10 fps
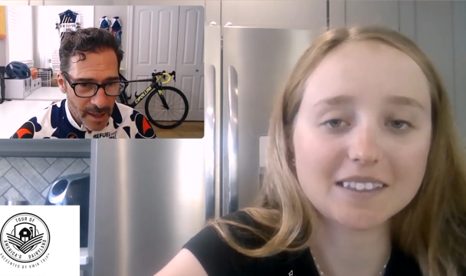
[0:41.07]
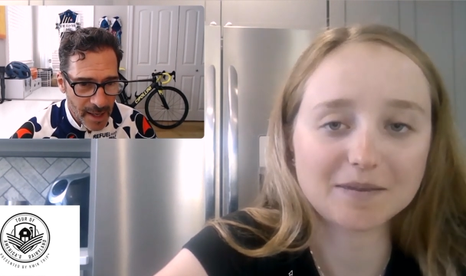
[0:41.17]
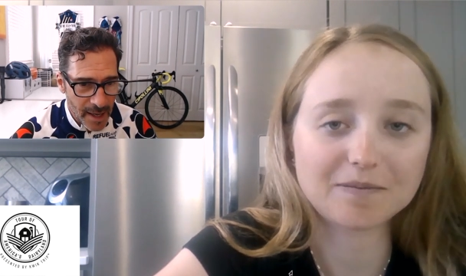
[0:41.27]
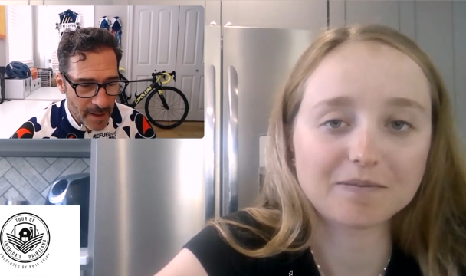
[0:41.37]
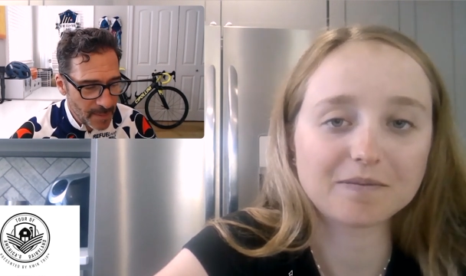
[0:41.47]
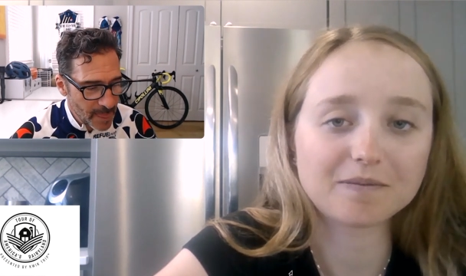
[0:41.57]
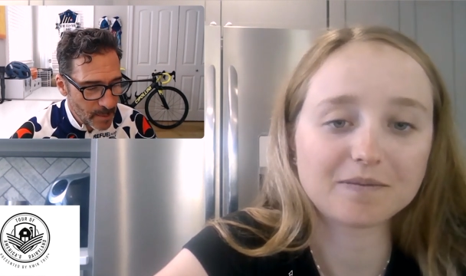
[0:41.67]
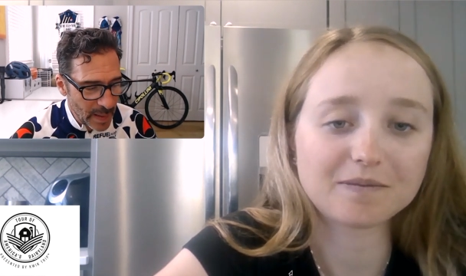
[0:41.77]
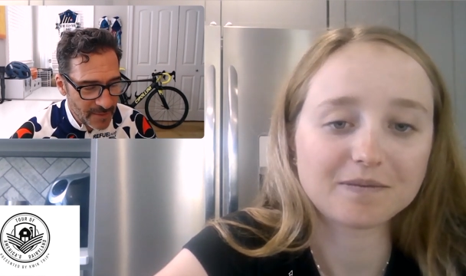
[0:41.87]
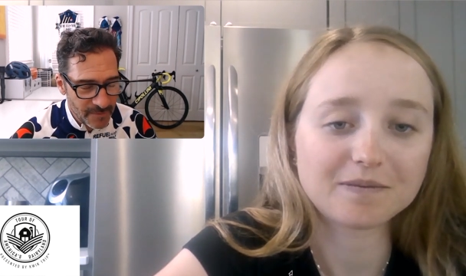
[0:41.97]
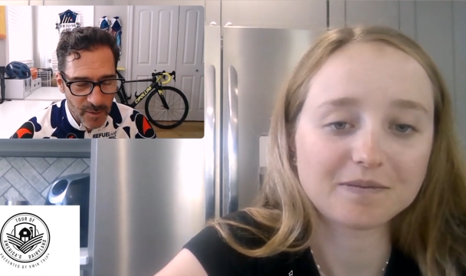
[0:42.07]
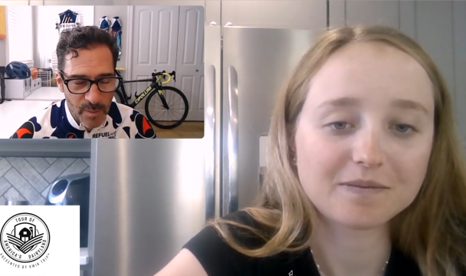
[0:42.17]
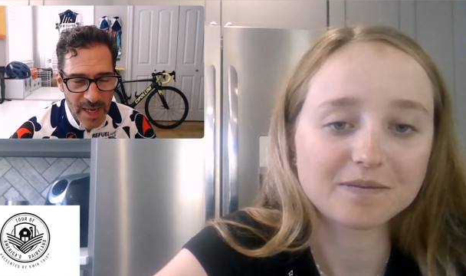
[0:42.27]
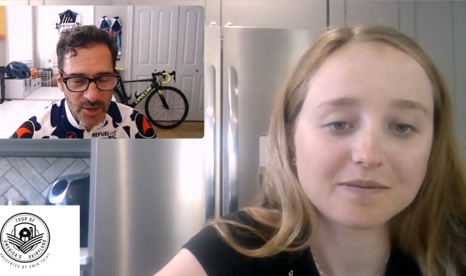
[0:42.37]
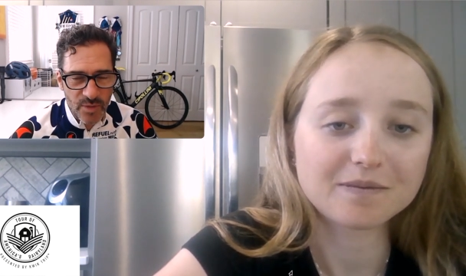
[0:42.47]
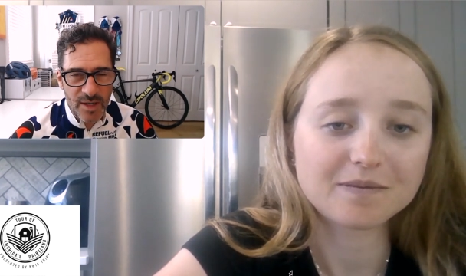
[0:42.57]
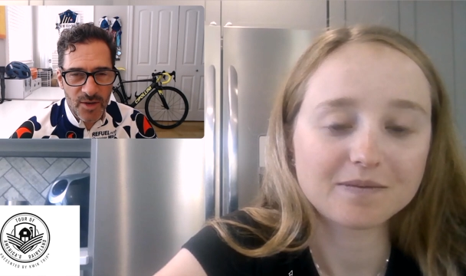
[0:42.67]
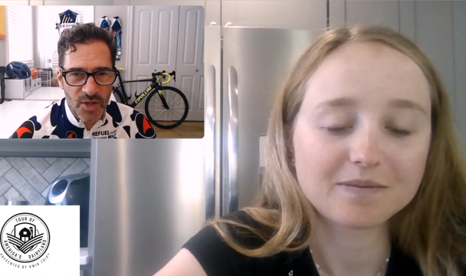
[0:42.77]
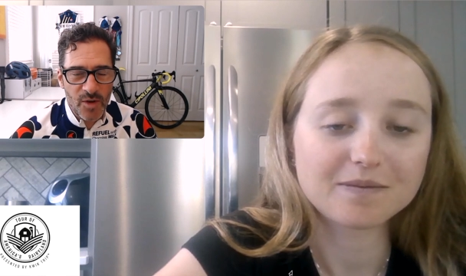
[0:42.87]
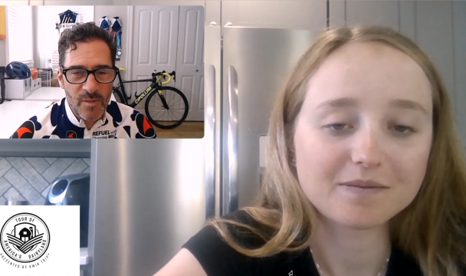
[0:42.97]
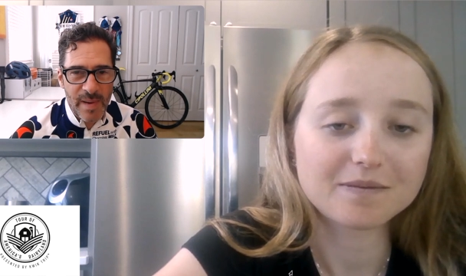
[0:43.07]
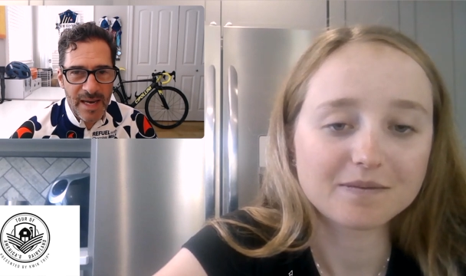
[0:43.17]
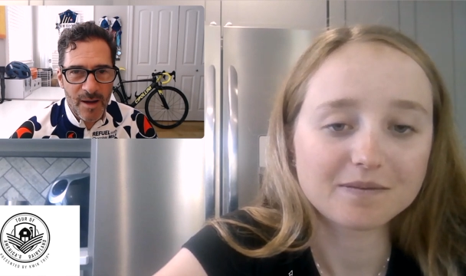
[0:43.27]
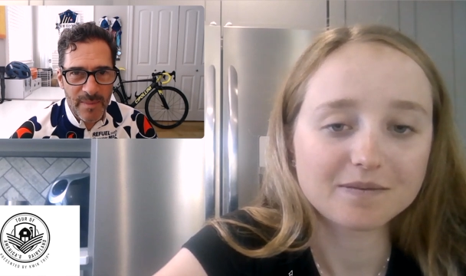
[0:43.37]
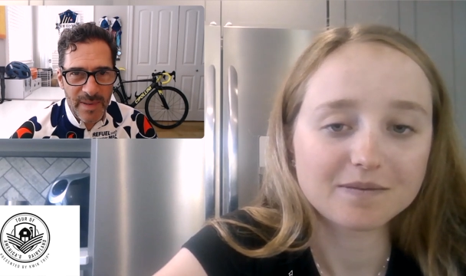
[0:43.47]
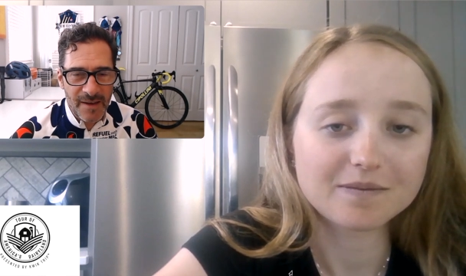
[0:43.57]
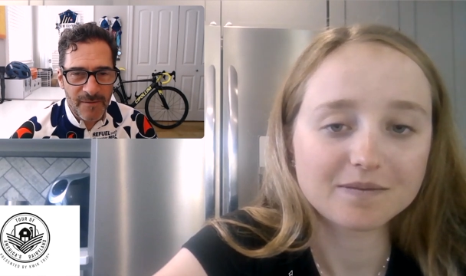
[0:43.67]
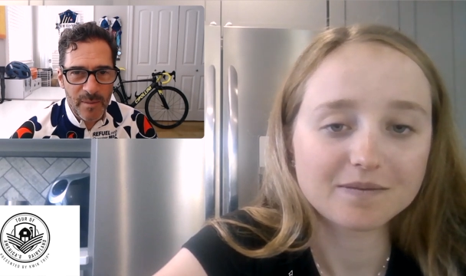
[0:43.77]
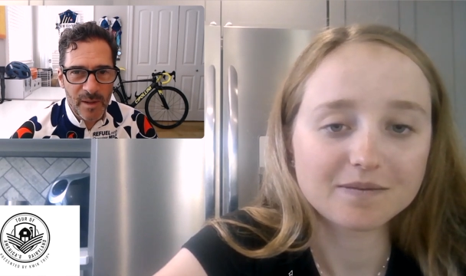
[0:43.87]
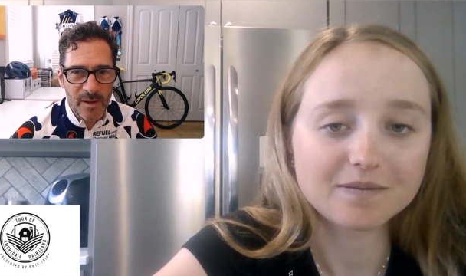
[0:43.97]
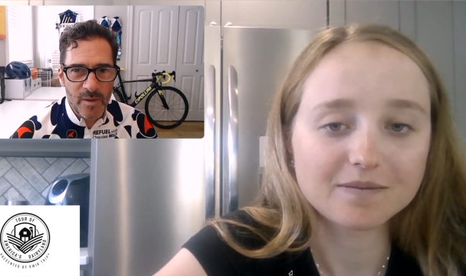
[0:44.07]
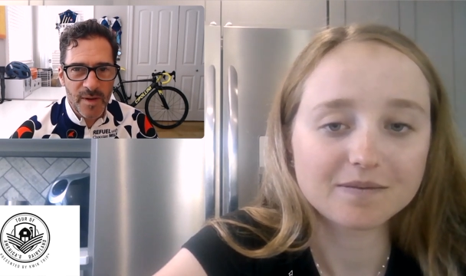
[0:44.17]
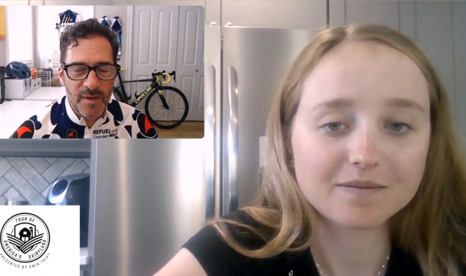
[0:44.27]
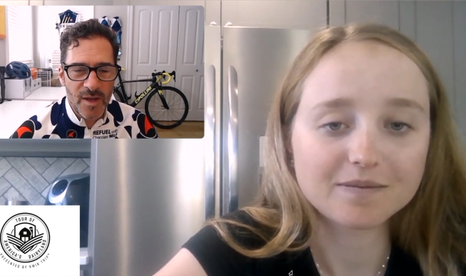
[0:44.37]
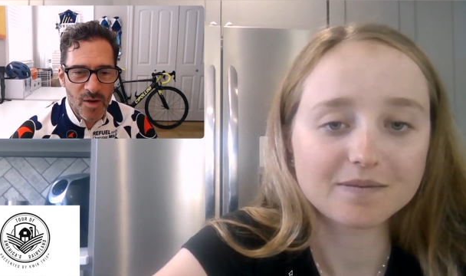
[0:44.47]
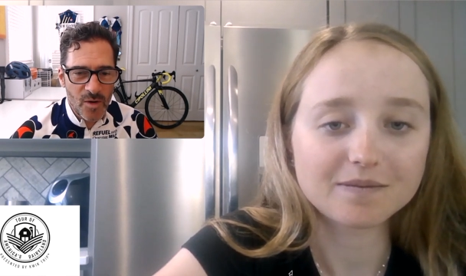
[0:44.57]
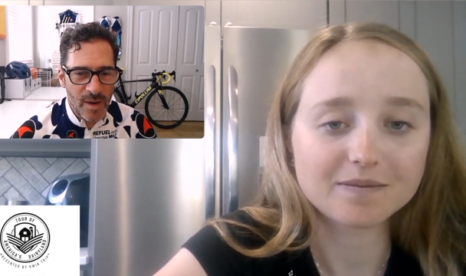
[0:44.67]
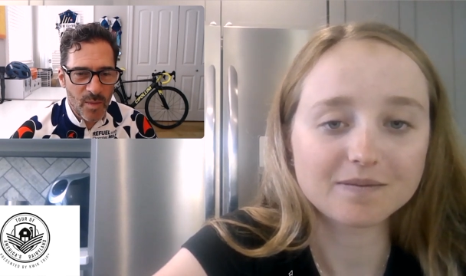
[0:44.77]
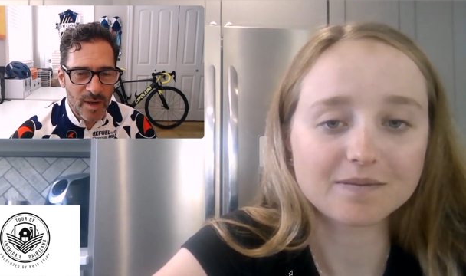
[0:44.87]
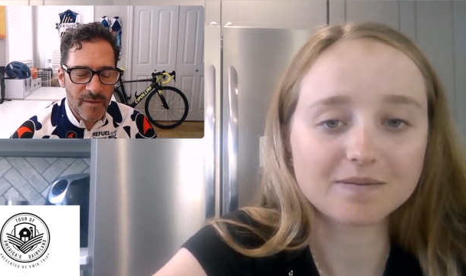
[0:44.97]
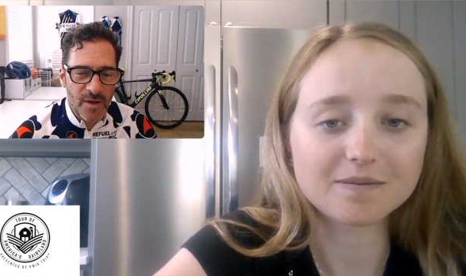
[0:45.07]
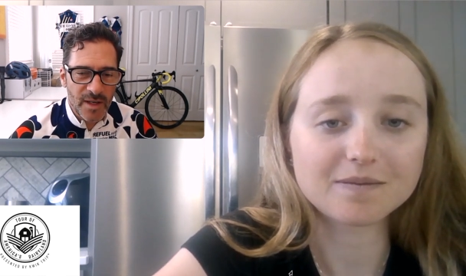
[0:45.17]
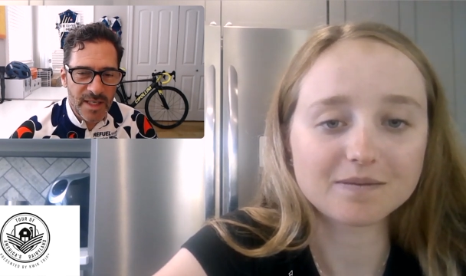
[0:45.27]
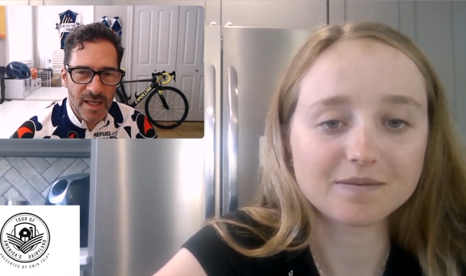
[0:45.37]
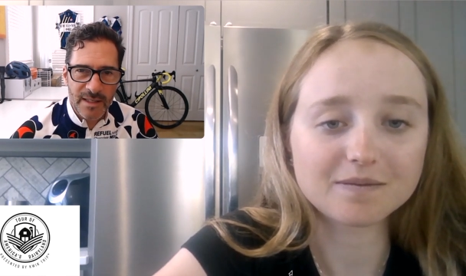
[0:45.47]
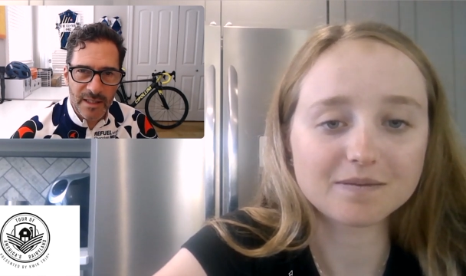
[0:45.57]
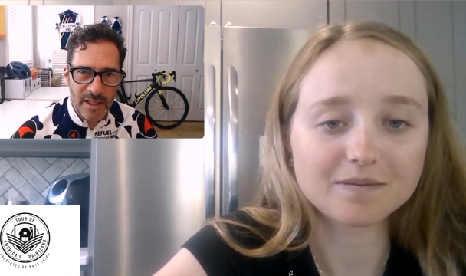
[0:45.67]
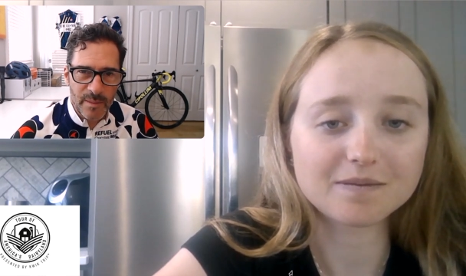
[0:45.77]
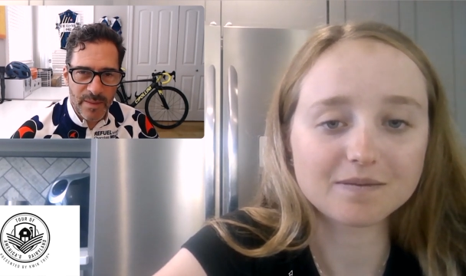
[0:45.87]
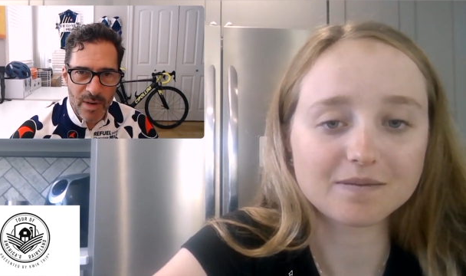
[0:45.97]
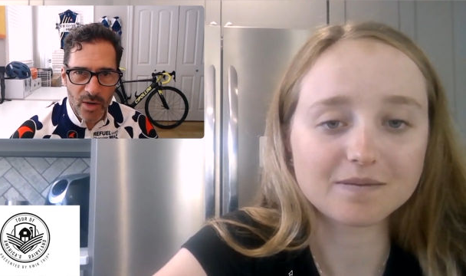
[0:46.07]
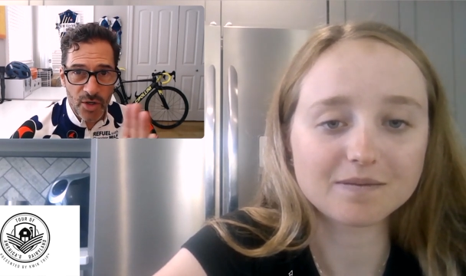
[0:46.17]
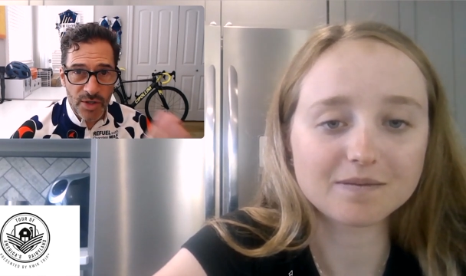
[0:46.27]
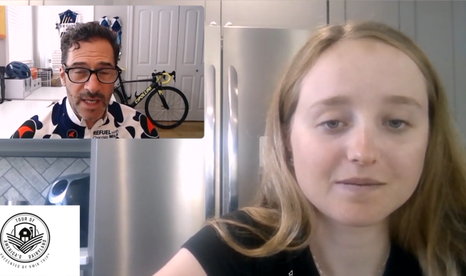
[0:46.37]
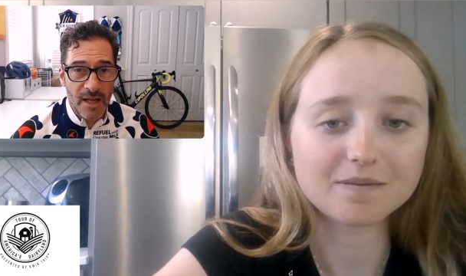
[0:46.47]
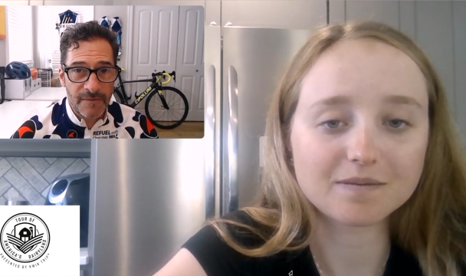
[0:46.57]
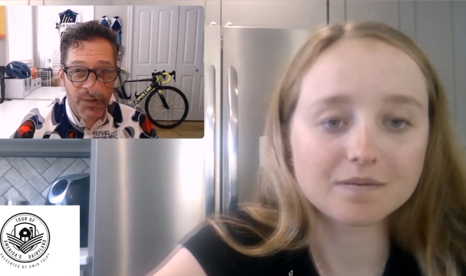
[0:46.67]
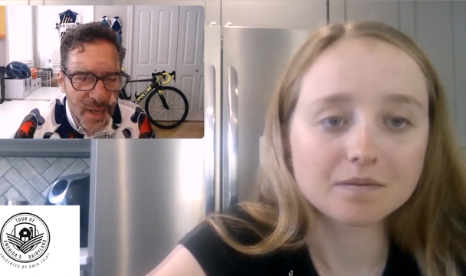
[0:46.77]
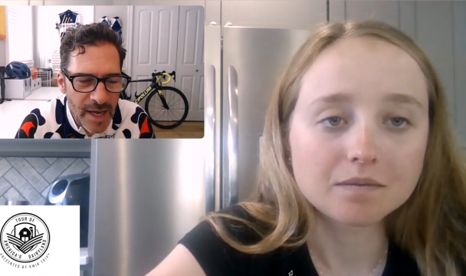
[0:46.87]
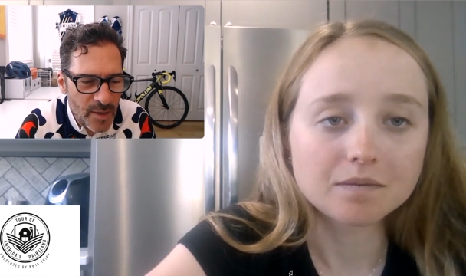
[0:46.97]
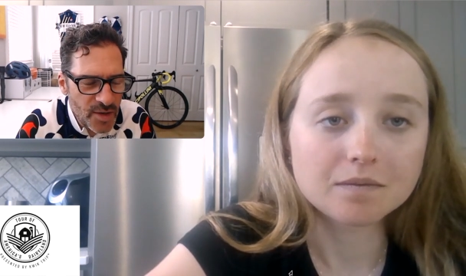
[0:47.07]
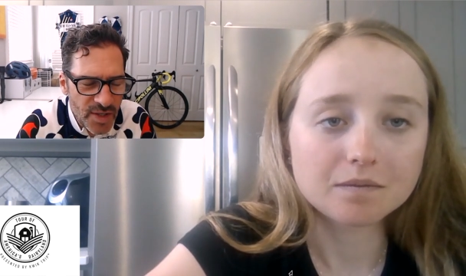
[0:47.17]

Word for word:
Speaker 1: But for Pez readers who may not be that familiar with you, I'm wondering if you can tell us a little bit about yourself, how you